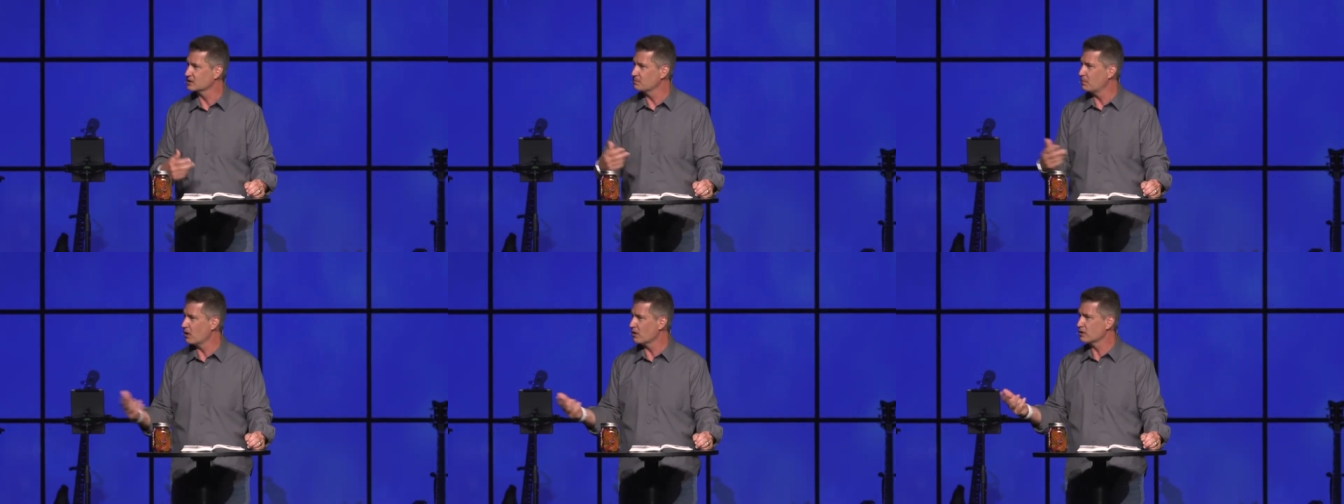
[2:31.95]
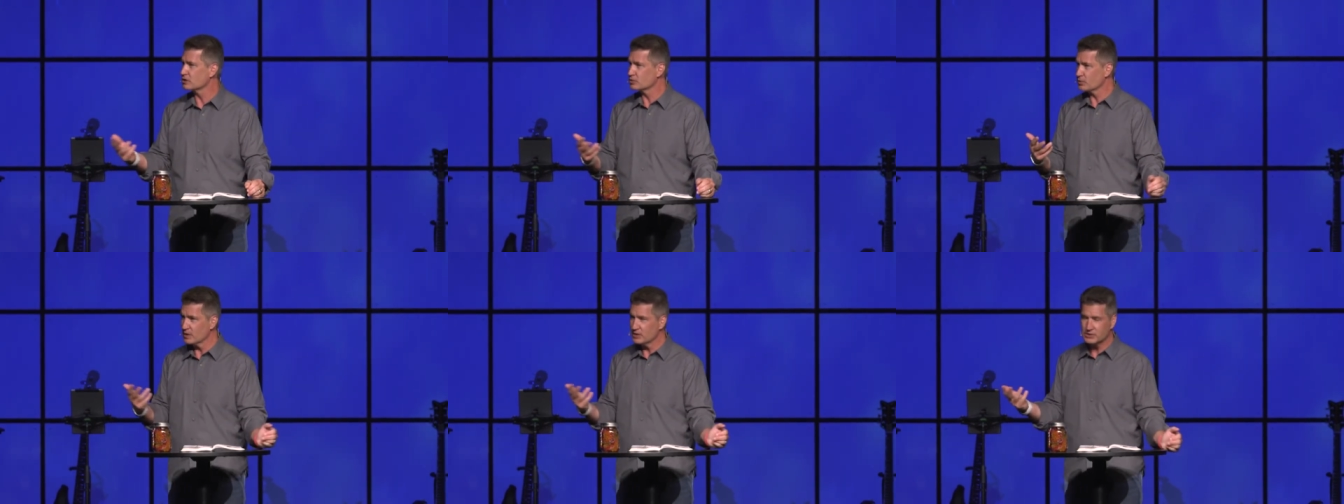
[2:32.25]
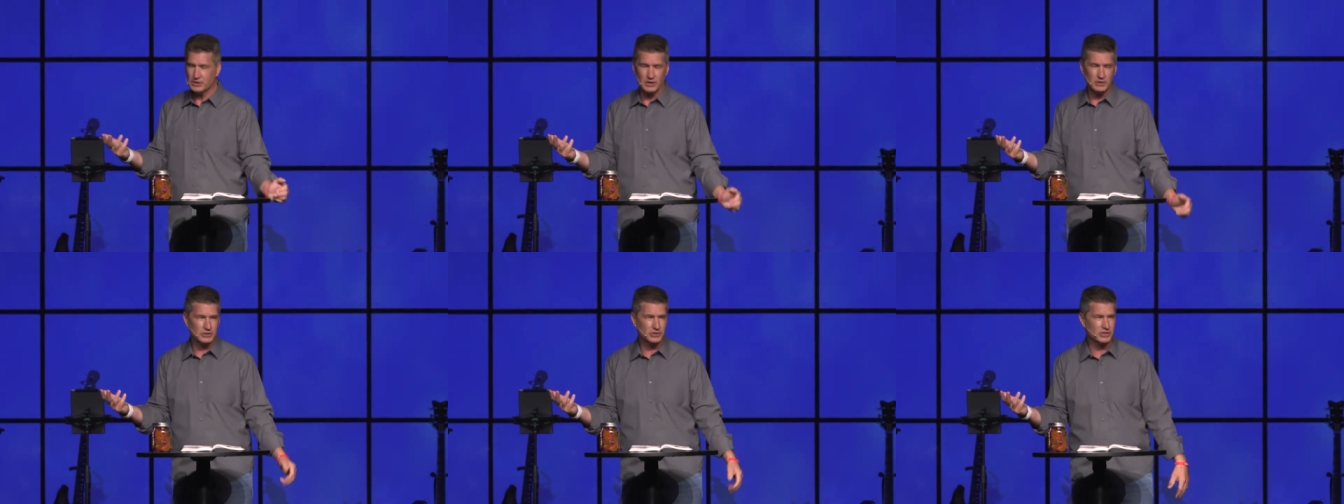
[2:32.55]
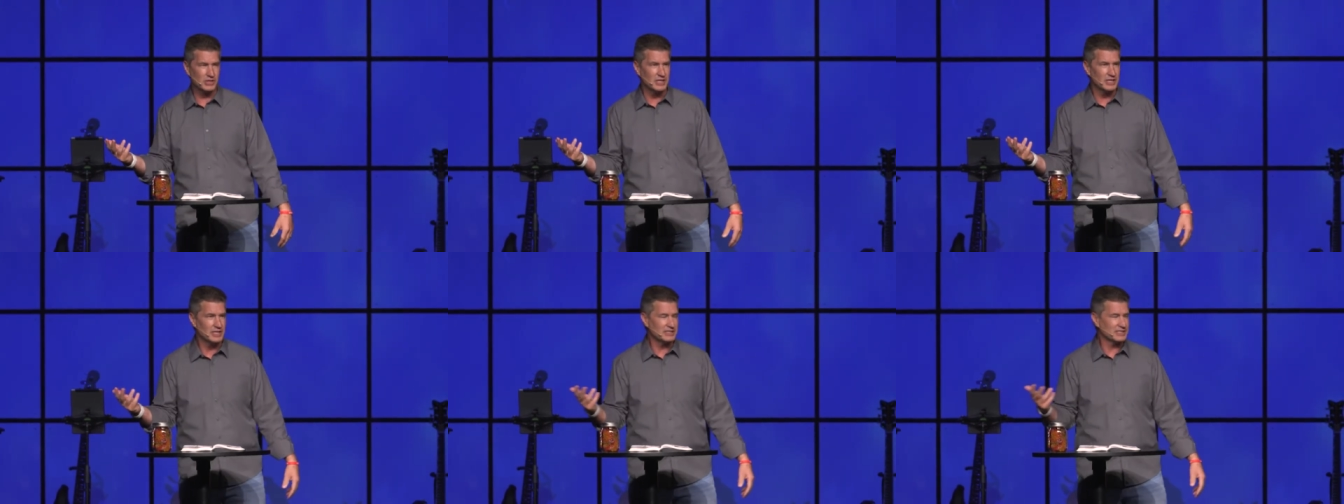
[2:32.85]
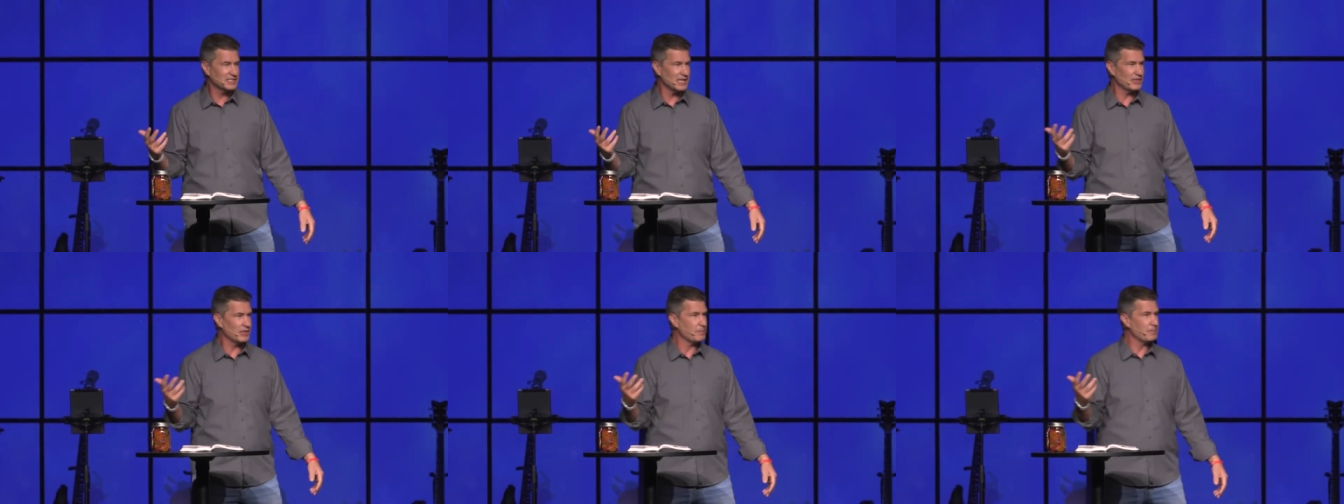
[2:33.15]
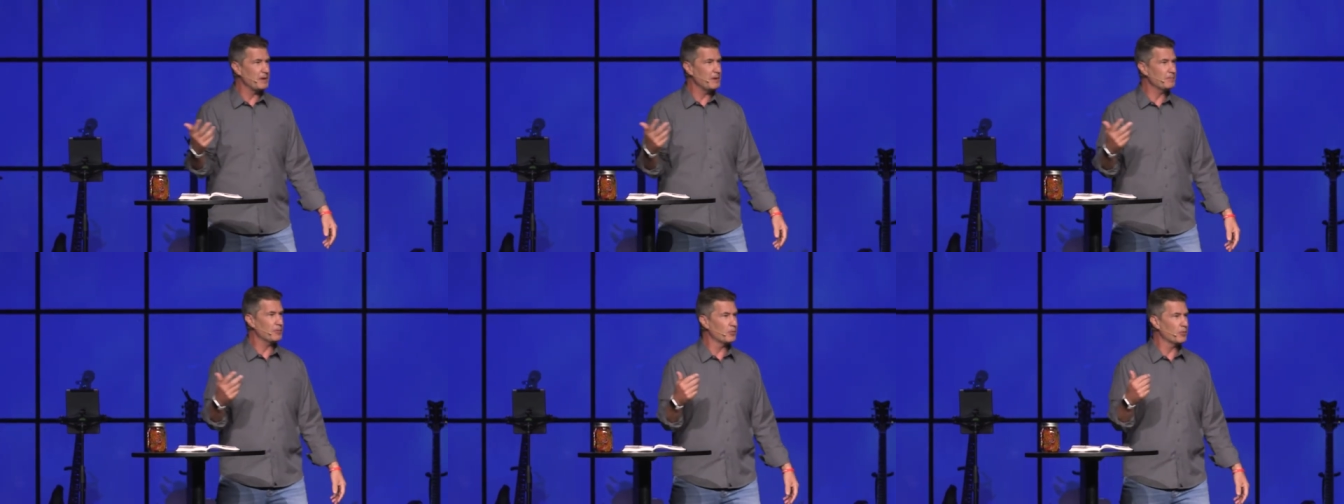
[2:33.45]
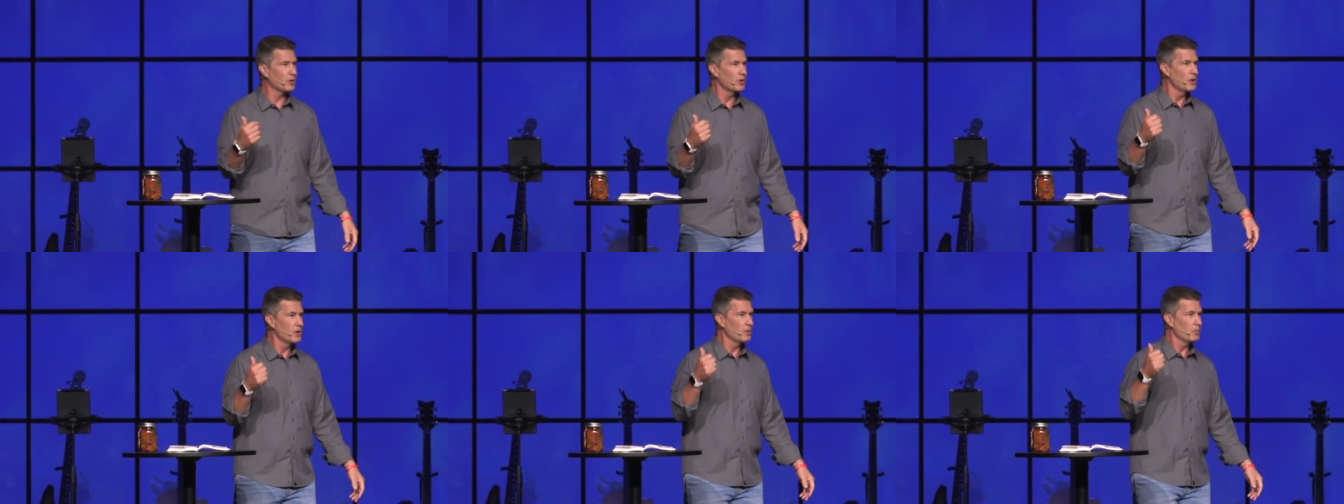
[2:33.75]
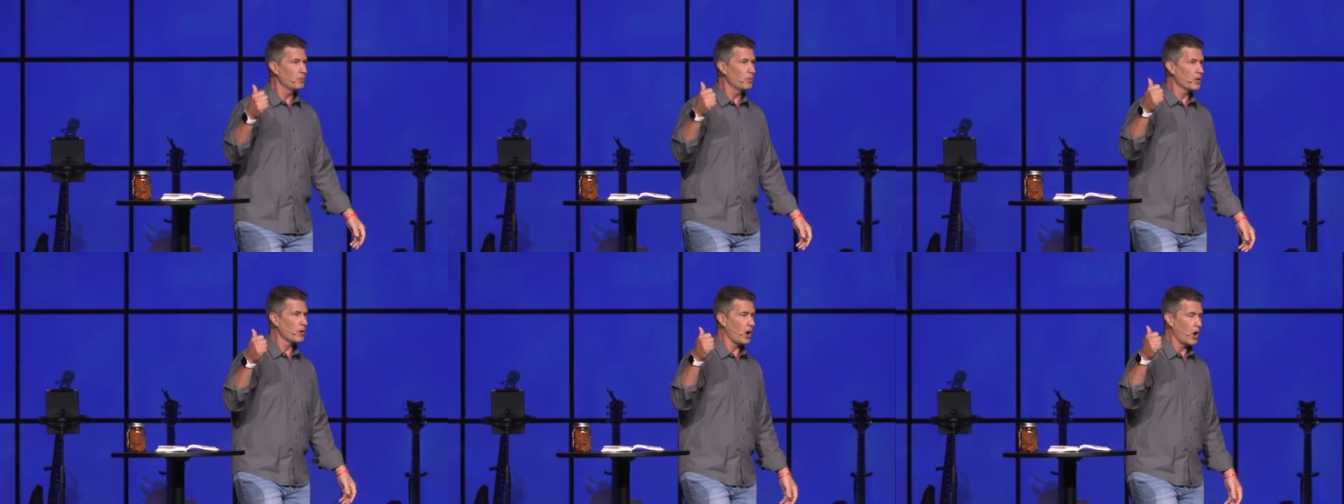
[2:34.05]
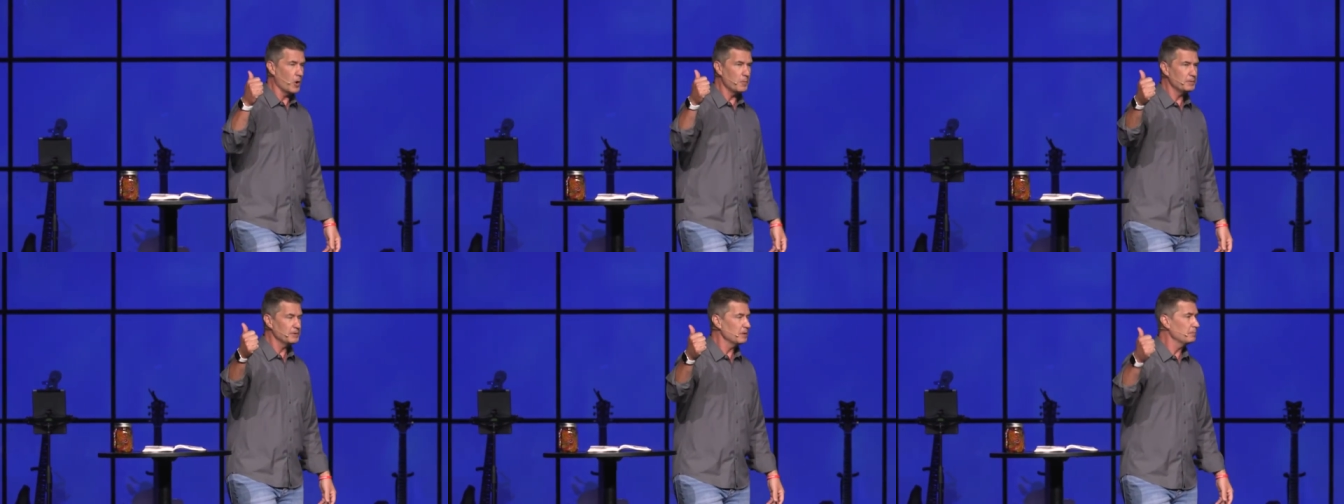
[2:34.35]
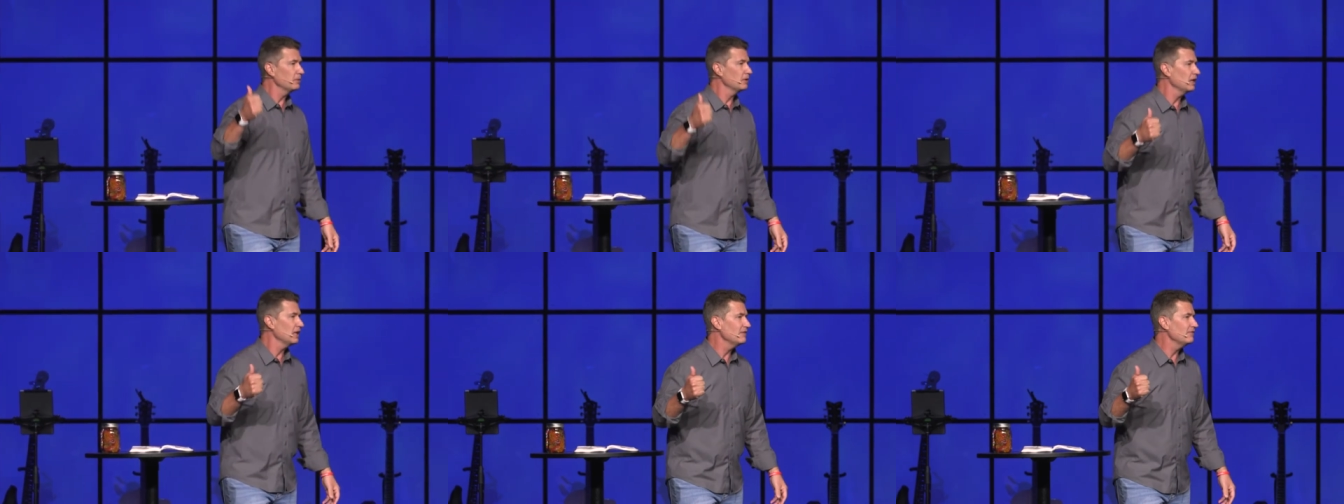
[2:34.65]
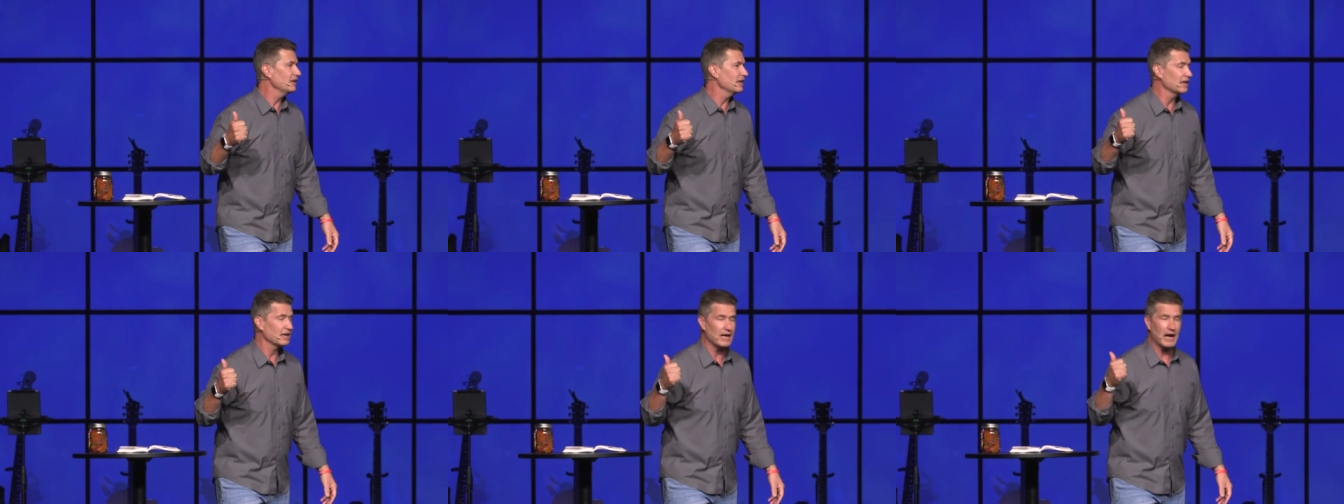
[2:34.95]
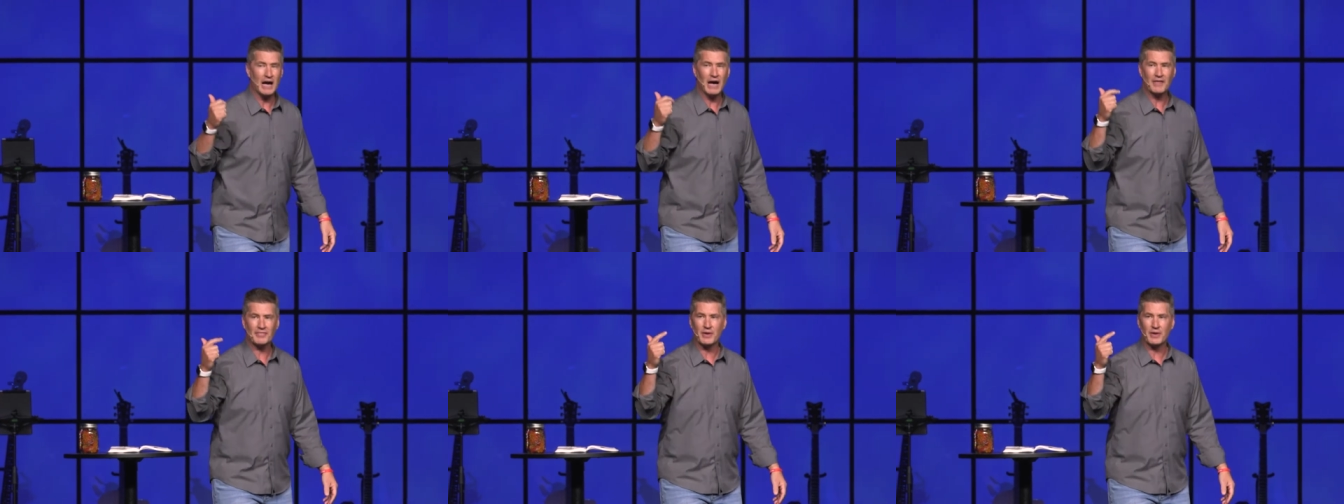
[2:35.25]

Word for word: Barna's research said that people were open to believing in God.